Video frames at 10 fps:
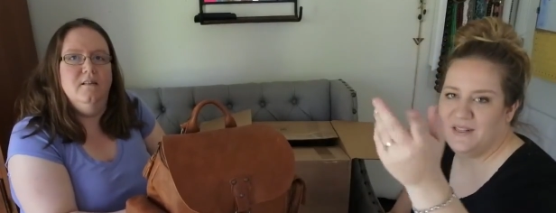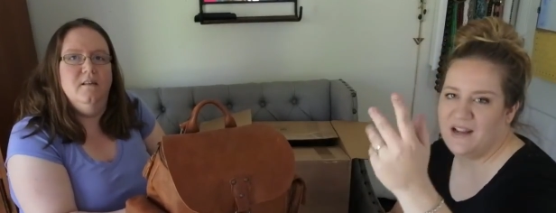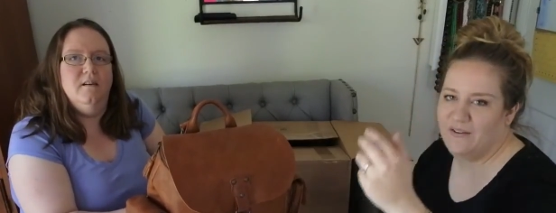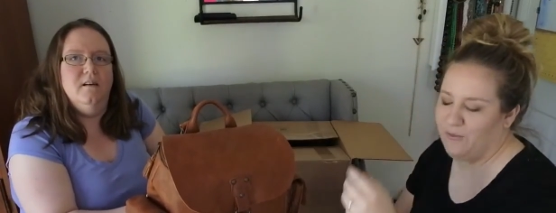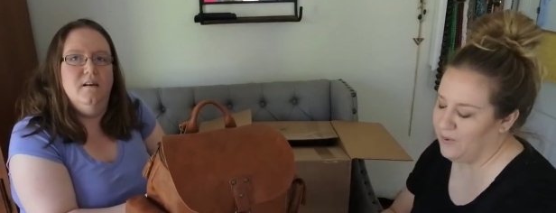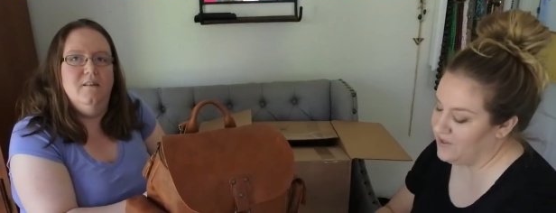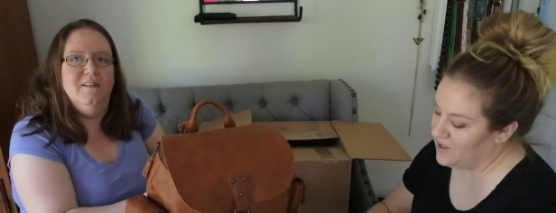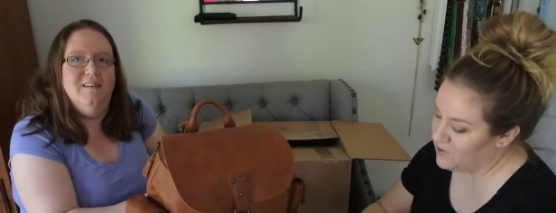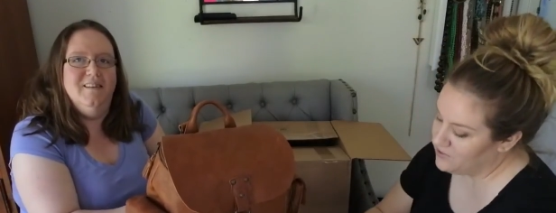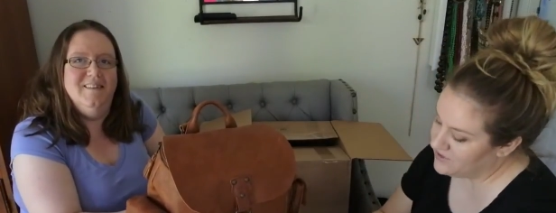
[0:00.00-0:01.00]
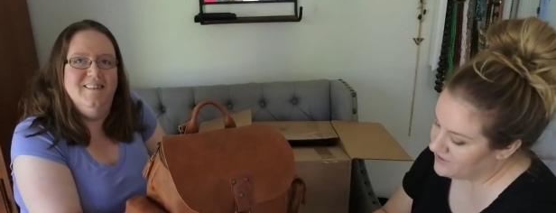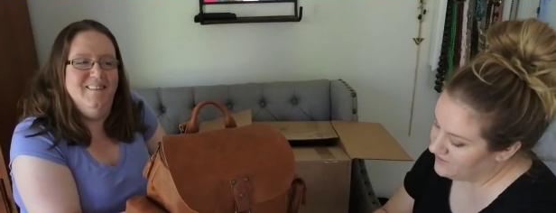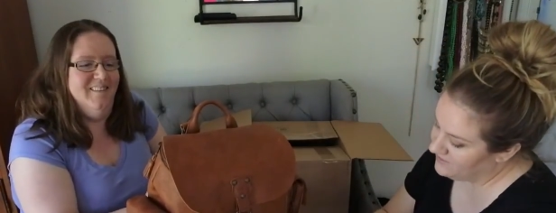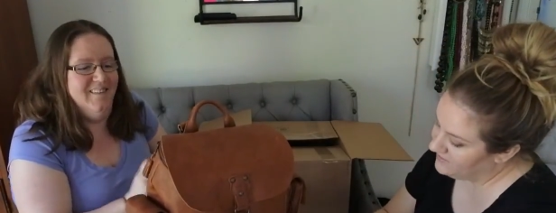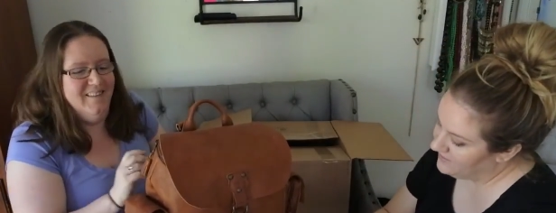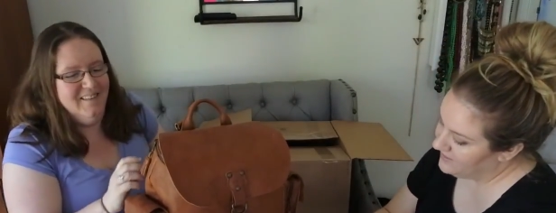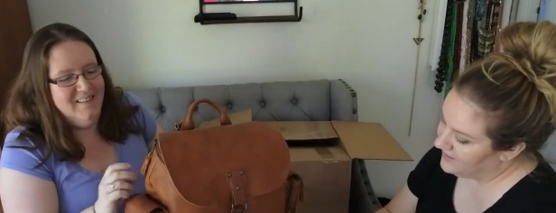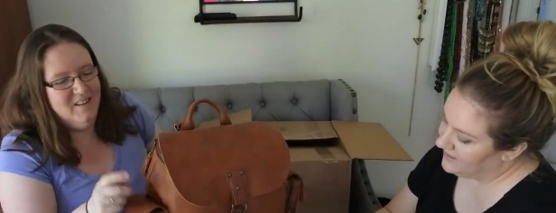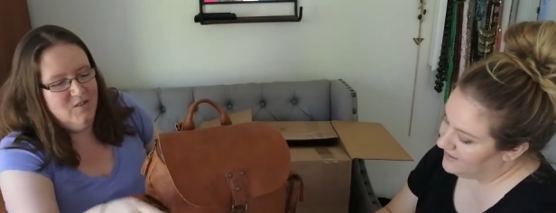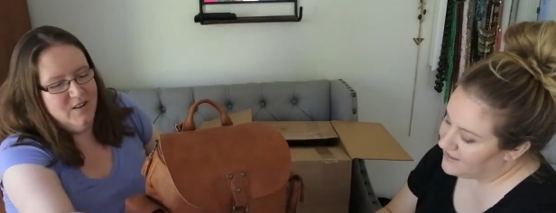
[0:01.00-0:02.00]
Speaker 1: But now everybody hmm. knows
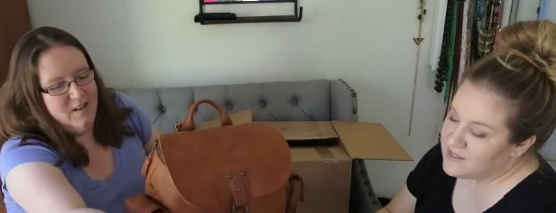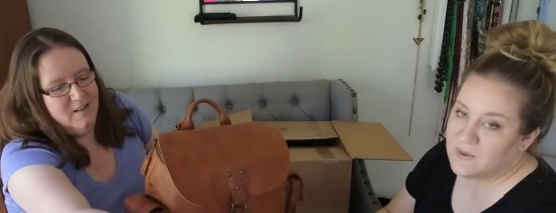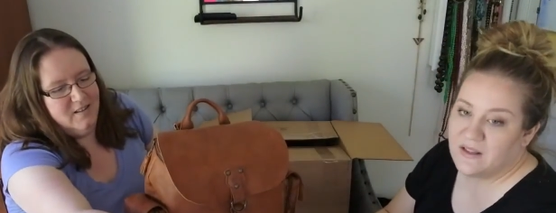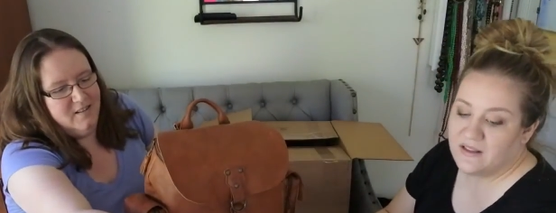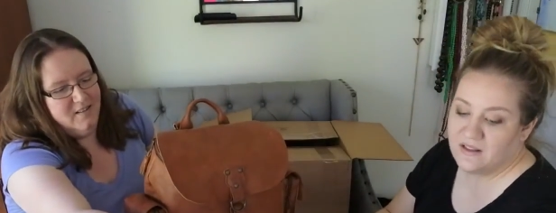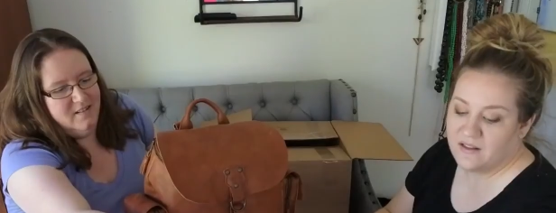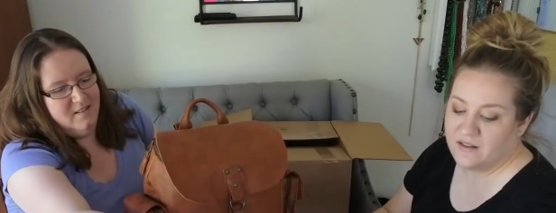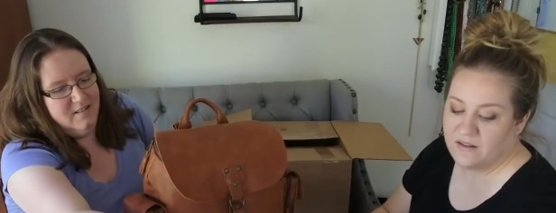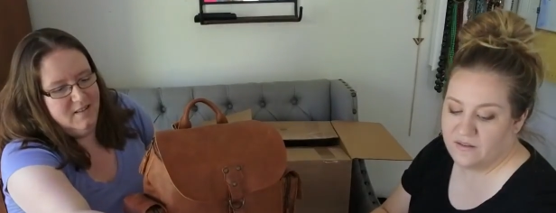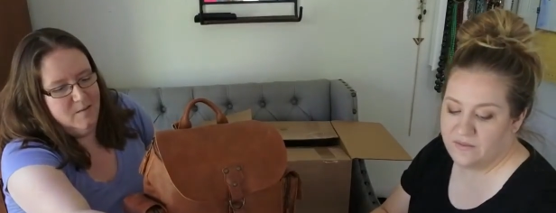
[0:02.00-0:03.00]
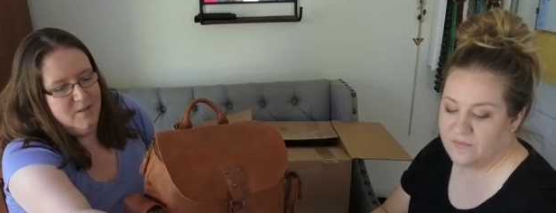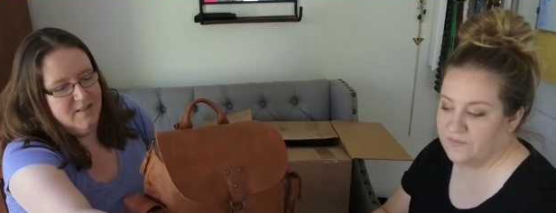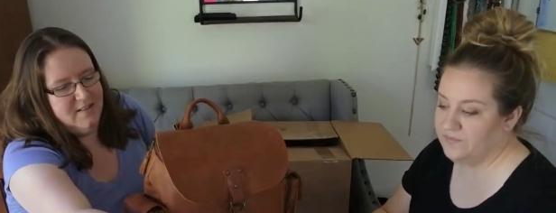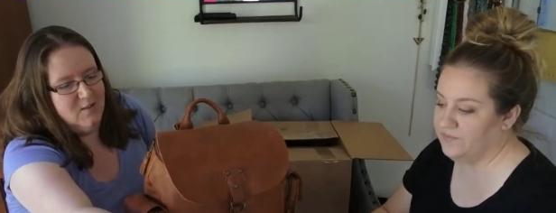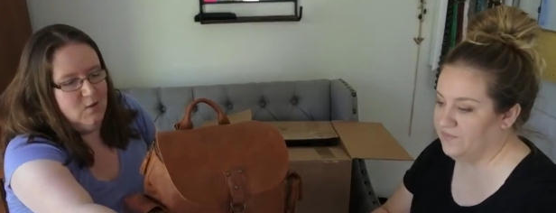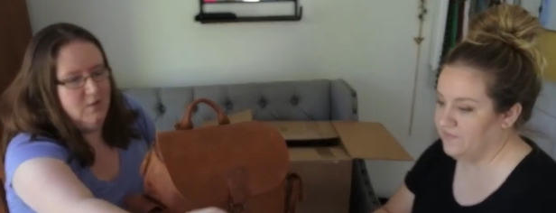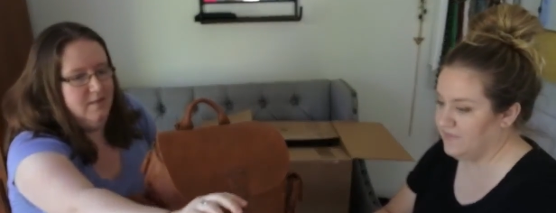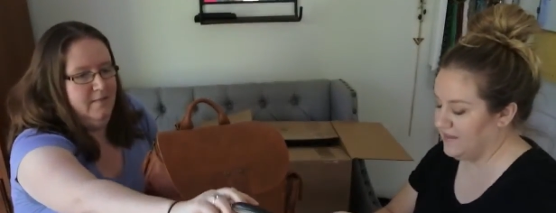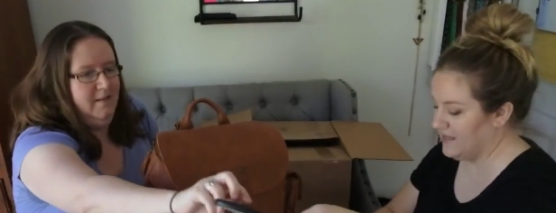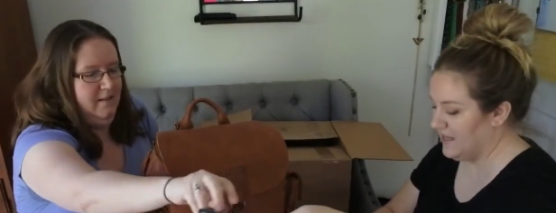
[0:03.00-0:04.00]
i gonna That's hit
Speaker 2: the, give me the scissors.
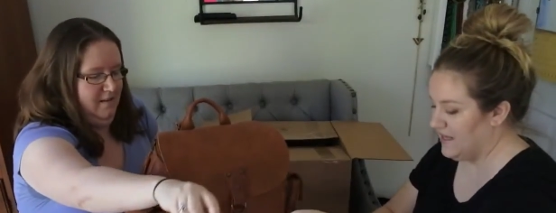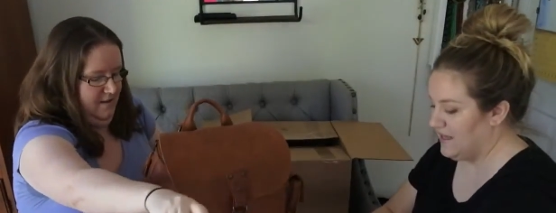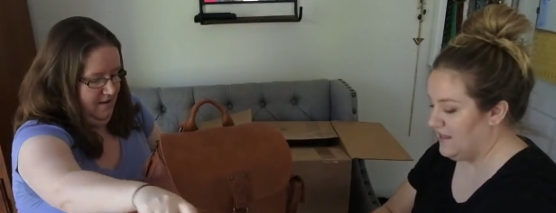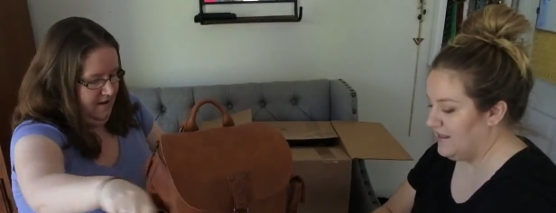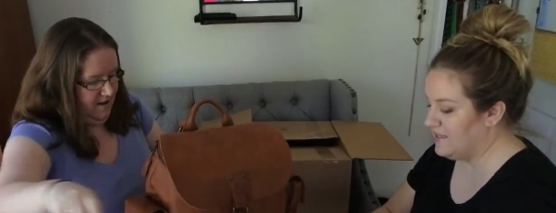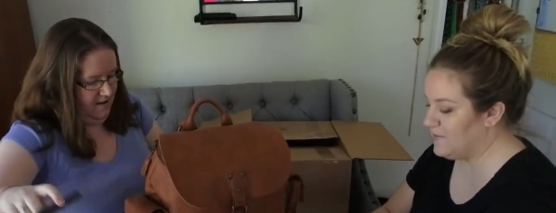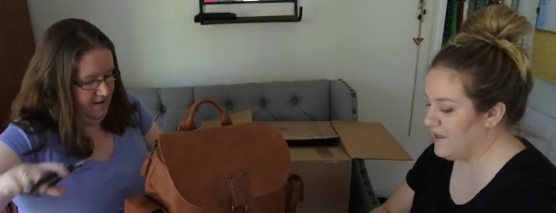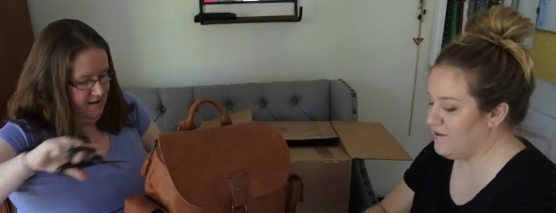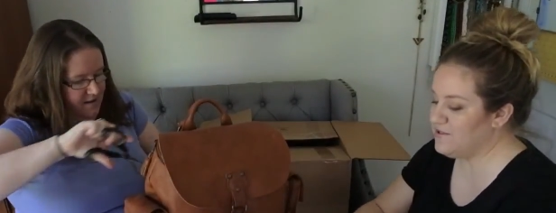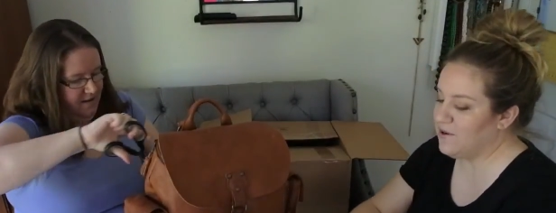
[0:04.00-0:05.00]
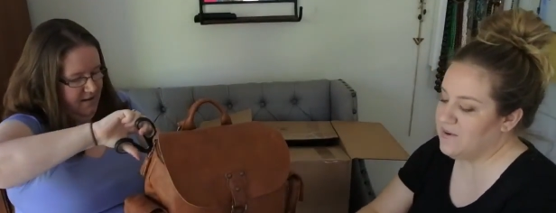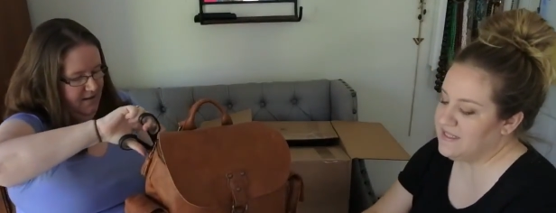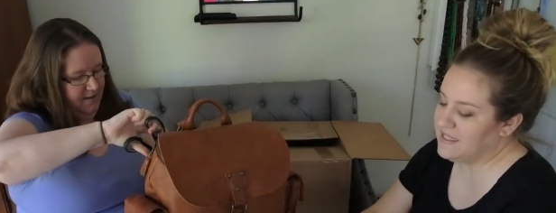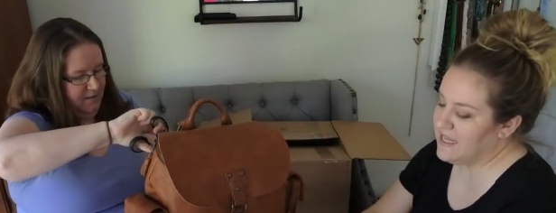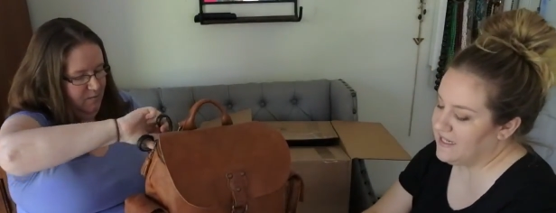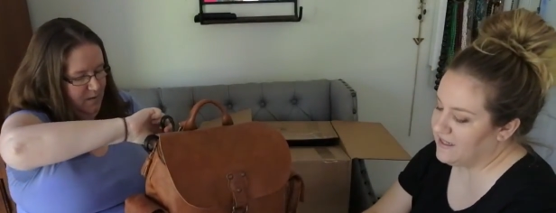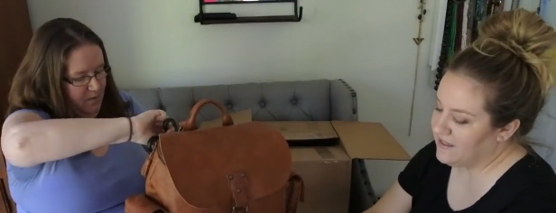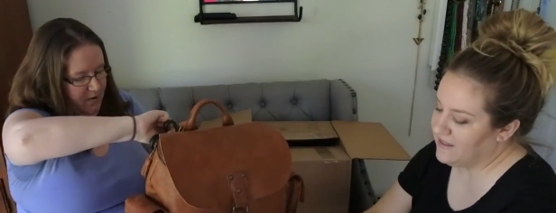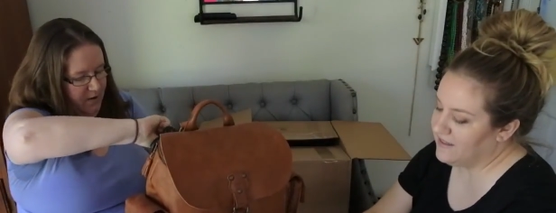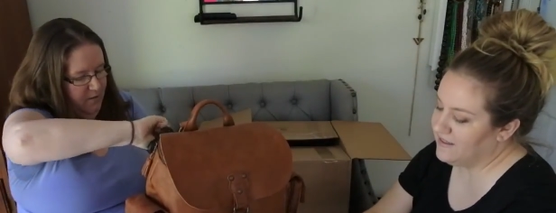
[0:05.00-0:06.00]
Speaker 1: That's why there's always like
Speaker 2: Some
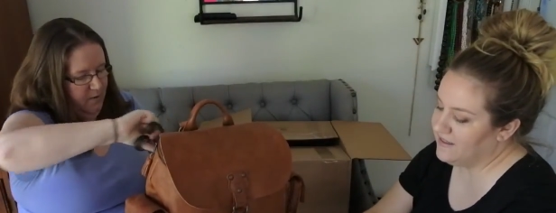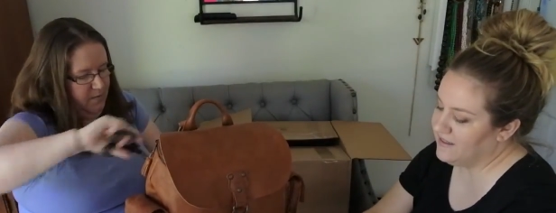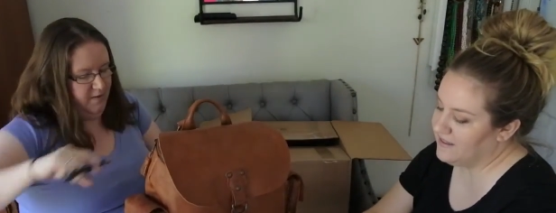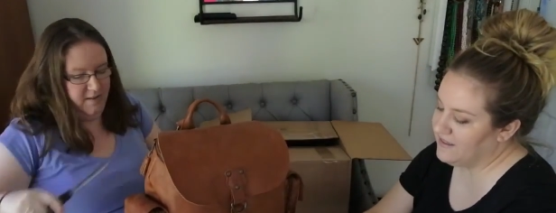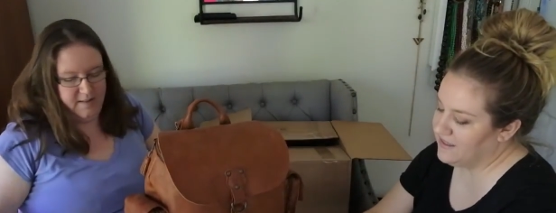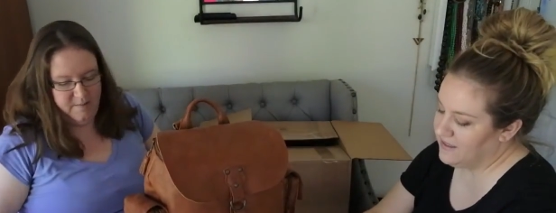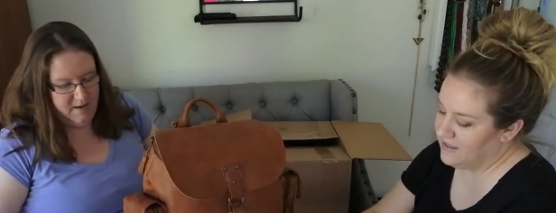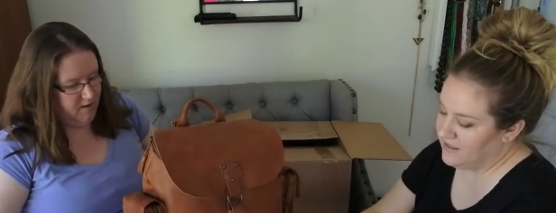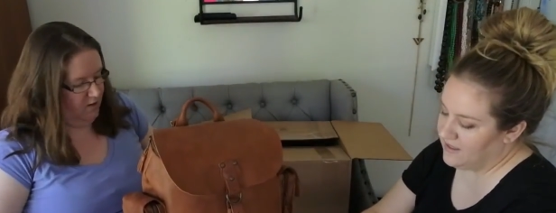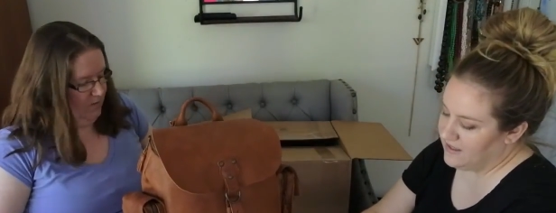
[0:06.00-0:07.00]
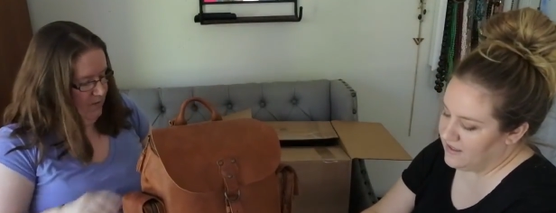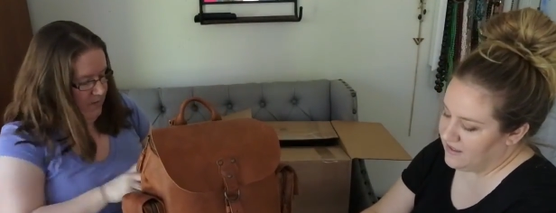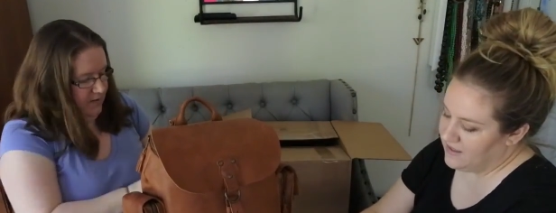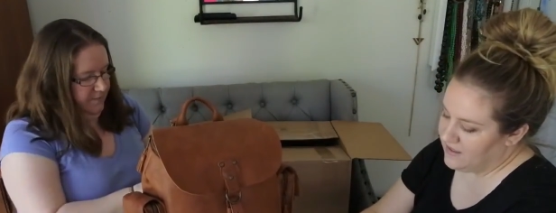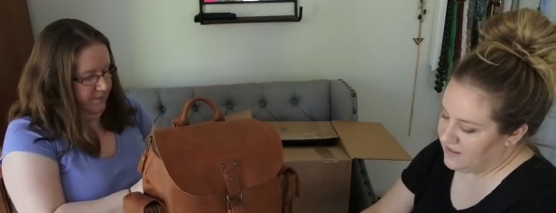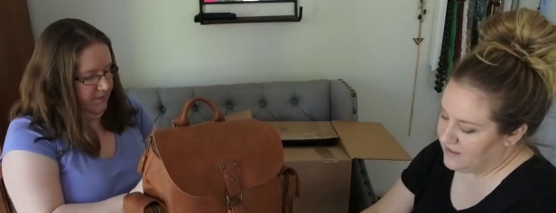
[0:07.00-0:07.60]
people a, are good at ripping this. I'm not good at ripping.